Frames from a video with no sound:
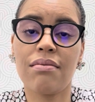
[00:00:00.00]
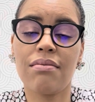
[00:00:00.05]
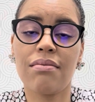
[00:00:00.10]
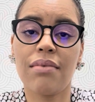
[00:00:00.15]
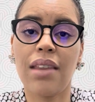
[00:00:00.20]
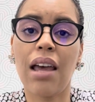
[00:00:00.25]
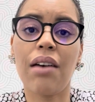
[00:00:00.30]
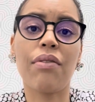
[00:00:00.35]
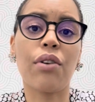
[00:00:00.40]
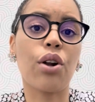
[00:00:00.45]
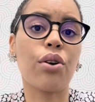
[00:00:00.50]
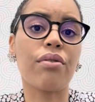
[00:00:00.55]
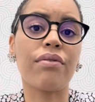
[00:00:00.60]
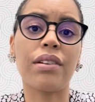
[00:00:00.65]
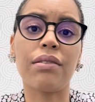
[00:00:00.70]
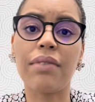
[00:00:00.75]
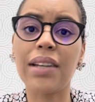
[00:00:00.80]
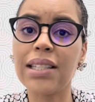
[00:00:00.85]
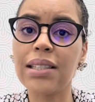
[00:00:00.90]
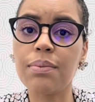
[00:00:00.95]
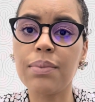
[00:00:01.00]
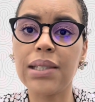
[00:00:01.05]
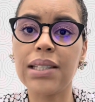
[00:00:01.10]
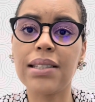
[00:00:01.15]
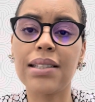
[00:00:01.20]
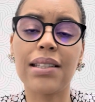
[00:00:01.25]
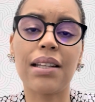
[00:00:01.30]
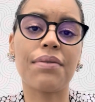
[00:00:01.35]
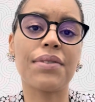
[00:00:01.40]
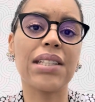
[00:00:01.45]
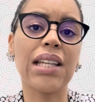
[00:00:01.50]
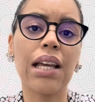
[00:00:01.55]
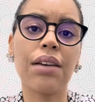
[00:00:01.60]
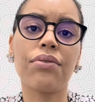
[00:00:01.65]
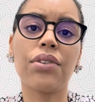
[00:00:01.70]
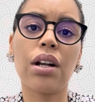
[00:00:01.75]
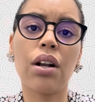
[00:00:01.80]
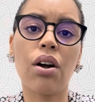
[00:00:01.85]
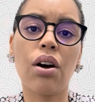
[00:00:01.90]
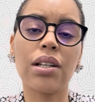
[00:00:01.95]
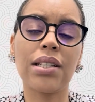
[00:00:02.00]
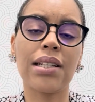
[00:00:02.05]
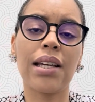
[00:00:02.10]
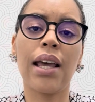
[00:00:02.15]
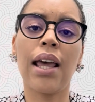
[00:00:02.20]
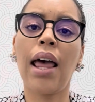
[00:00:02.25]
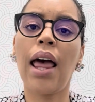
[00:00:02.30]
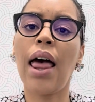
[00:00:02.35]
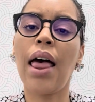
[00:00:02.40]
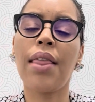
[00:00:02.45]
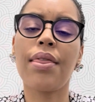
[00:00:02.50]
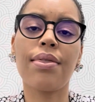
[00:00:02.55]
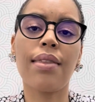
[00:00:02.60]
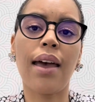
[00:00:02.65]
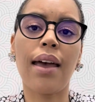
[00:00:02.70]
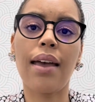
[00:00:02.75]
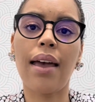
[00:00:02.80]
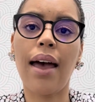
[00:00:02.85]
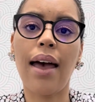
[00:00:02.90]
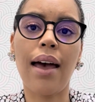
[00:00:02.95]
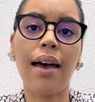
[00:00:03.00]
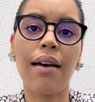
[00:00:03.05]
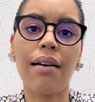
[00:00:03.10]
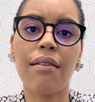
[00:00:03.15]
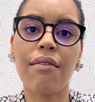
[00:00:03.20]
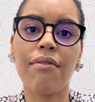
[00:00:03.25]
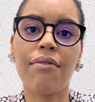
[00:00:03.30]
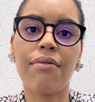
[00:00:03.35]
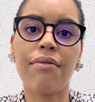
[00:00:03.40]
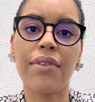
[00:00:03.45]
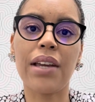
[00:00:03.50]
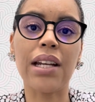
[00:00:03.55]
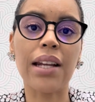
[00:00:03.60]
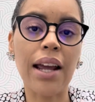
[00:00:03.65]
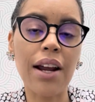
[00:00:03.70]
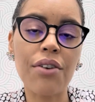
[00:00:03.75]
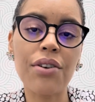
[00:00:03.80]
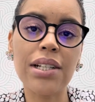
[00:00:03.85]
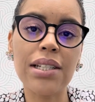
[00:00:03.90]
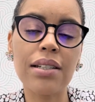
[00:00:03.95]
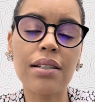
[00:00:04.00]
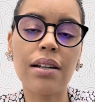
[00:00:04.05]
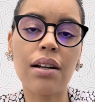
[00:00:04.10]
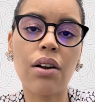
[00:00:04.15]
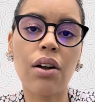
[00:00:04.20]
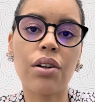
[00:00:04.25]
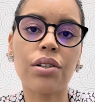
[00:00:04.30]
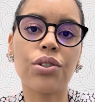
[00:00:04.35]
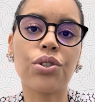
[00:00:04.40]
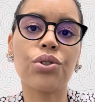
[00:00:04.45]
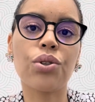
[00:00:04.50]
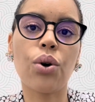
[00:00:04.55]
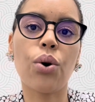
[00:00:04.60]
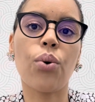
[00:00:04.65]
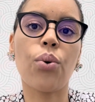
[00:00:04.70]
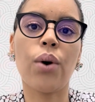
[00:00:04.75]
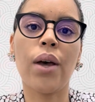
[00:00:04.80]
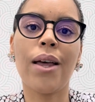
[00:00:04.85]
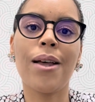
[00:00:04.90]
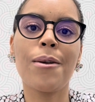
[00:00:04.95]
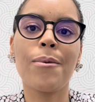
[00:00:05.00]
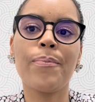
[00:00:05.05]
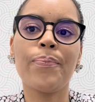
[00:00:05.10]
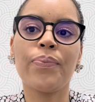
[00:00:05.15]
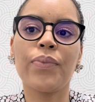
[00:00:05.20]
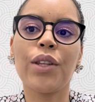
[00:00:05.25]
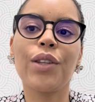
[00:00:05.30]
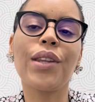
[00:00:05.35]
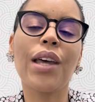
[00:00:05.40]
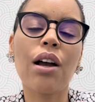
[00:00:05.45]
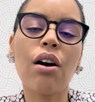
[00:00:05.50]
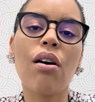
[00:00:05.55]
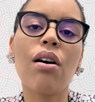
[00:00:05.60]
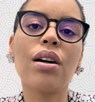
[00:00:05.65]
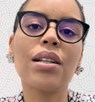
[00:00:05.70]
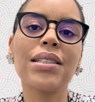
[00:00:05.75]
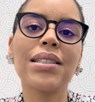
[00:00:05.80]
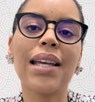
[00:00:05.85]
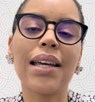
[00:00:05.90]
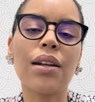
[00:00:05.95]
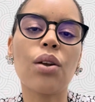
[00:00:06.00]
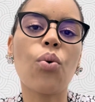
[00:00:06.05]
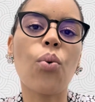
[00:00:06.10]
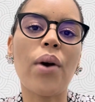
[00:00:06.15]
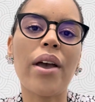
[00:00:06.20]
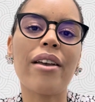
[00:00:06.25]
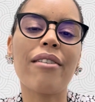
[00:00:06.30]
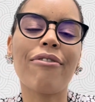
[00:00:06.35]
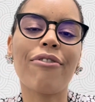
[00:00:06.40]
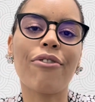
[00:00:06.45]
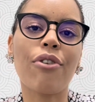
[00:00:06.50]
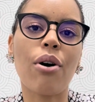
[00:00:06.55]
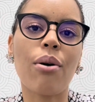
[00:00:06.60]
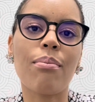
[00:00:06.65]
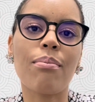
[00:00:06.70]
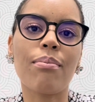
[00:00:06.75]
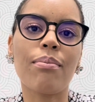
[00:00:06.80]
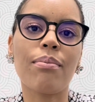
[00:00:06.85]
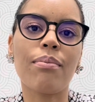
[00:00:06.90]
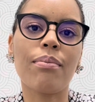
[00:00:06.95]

They have a lot of investments, they've saved a lot, they have inherited a lot, so they can't get away from,